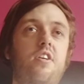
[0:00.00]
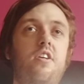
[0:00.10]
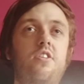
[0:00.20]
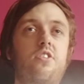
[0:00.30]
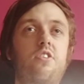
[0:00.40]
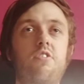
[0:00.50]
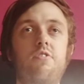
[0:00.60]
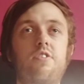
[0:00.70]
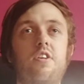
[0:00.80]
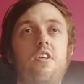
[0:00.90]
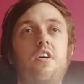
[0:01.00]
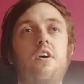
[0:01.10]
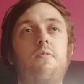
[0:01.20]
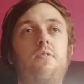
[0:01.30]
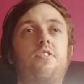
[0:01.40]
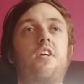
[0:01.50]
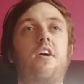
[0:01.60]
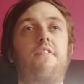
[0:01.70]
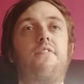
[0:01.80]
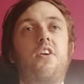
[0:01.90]
interlude, which
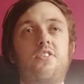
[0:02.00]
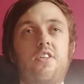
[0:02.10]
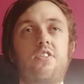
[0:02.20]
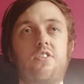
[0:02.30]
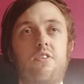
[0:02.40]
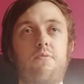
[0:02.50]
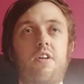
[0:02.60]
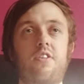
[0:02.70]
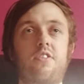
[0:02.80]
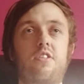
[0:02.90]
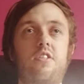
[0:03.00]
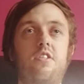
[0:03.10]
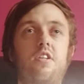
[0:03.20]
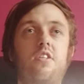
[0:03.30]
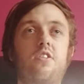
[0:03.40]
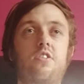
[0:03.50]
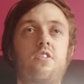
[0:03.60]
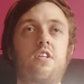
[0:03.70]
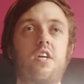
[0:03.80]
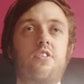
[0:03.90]
feeds into
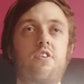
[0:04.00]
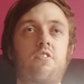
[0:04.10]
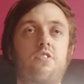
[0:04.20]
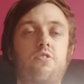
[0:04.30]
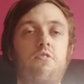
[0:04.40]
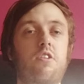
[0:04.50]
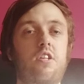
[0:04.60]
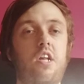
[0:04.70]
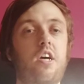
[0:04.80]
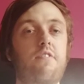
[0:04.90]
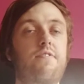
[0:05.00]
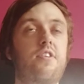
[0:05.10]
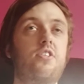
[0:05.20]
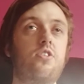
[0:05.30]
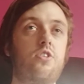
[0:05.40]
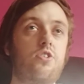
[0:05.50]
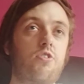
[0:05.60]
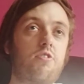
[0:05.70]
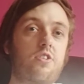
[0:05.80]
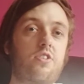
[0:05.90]
the next song, Stolen Life. This is the
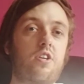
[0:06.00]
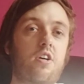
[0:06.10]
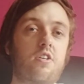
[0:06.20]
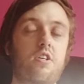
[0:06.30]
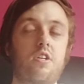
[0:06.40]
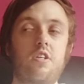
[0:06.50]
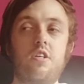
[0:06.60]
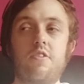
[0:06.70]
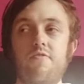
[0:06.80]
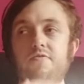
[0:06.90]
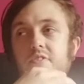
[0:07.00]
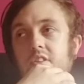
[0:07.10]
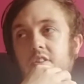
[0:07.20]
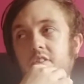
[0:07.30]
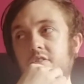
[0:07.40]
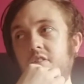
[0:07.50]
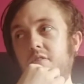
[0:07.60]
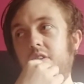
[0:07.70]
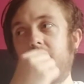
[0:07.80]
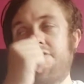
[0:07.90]
shortest song,
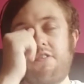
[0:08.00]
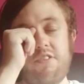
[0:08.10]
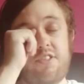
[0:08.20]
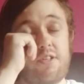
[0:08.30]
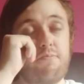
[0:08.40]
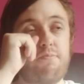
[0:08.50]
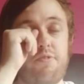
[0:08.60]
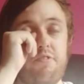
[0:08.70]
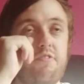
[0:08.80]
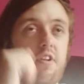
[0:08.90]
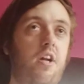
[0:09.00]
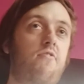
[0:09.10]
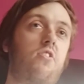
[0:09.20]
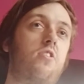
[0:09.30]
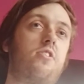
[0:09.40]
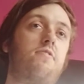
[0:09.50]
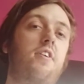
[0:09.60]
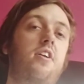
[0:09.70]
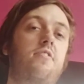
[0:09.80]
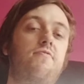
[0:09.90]
so very simple, lots of
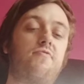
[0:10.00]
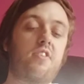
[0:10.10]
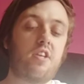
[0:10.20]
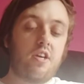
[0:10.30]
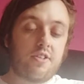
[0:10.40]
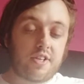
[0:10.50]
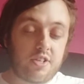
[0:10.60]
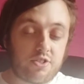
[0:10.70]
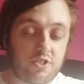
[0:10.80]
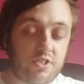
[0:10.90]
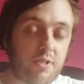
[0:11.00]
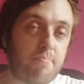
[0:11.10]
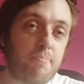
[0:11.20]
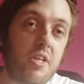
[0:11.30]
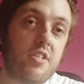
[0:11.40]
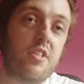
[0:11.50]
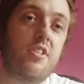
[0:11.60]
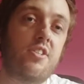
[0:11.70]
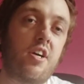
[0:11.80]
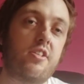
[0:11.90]
fun. It just immediately
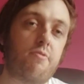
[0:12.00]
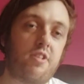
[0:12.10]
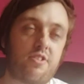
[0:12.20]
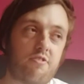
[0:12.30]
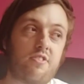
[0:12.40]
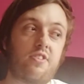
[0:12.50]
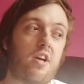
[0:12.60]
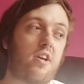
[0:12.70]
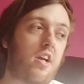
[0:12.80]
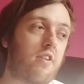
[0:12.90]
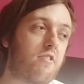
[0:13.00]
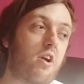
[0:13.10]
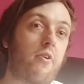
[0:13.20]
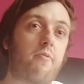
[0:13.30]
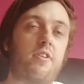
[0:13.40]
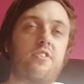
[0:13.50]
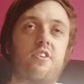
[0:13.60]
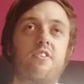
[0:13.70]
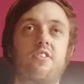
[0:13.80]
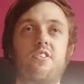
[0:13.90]
starts. Alyssa is kind of going when the
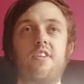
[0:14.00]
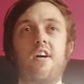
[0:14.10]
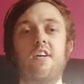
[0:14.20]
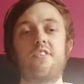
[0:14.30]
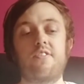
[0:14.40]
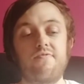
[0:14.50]
song starts.